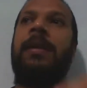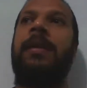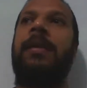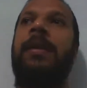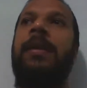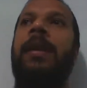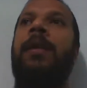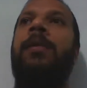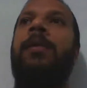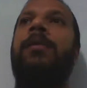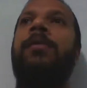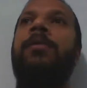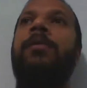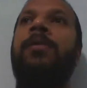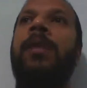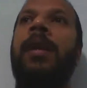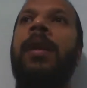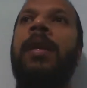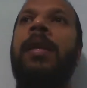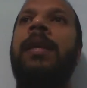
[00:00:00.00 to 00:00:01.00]
They are
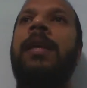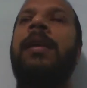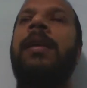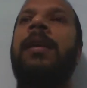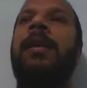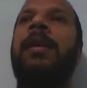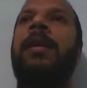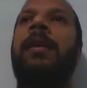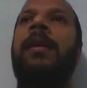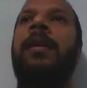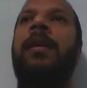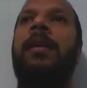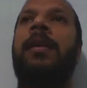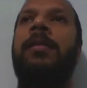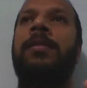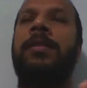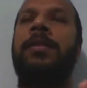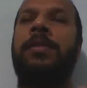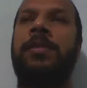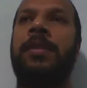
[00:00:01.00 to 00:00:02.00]
already in a
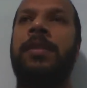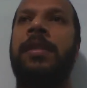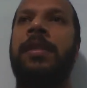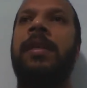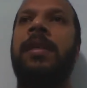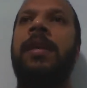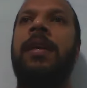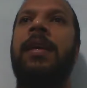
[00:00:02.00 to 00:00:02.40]
country